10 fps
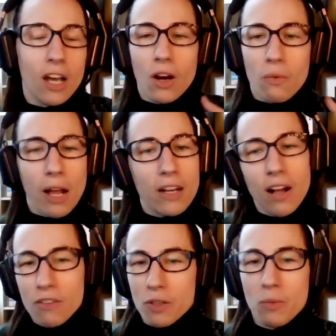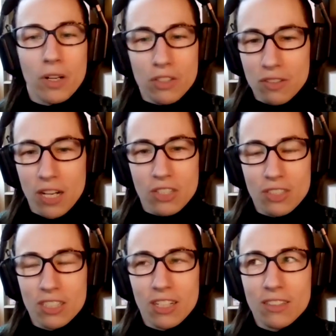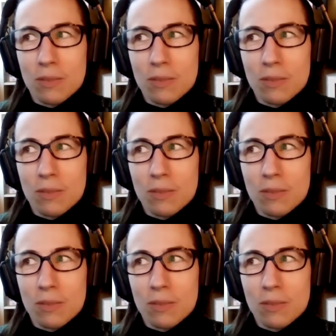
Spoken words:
write it off in one direction or another,